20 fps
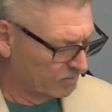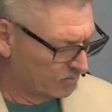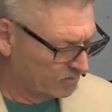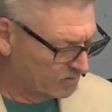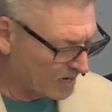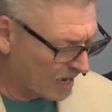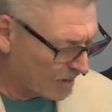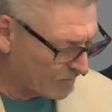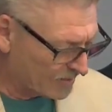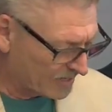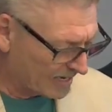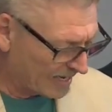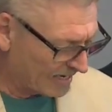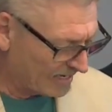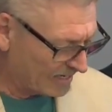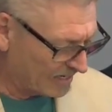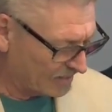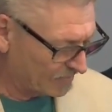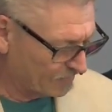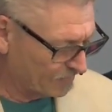
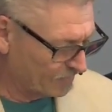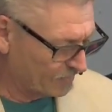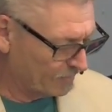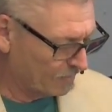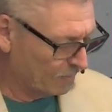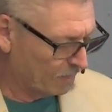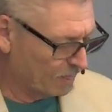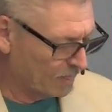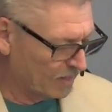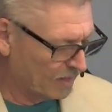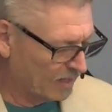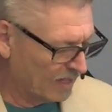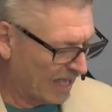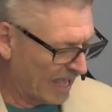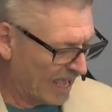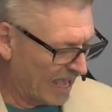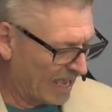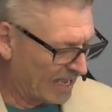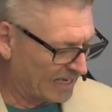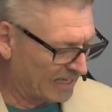dominating,
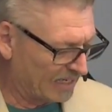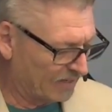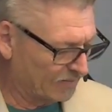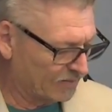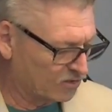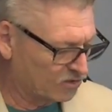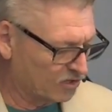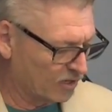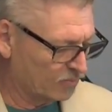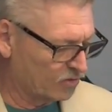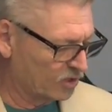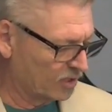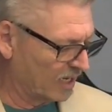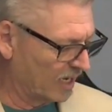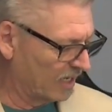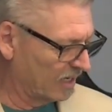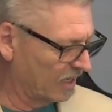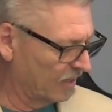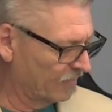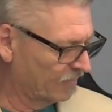and even
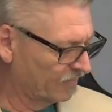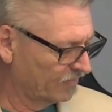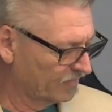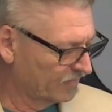subjugating.